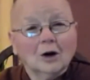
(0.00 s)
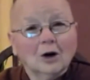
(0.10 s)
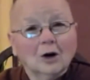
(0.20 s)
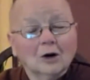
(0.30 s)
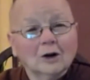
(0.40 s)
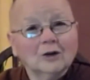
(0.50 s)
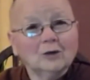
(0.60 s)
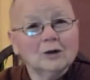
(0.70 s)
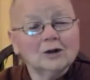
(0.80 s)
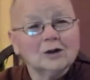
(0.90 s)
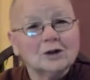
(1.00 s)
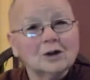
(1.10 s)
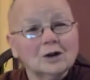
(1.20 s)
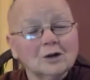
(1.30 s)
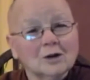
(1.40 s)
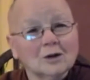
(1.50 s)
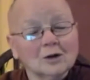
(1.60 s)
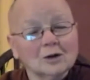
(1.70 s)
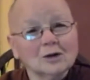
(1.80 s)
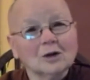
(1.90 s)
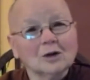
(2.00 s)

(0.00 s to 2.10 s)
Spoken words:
Or if we see that there's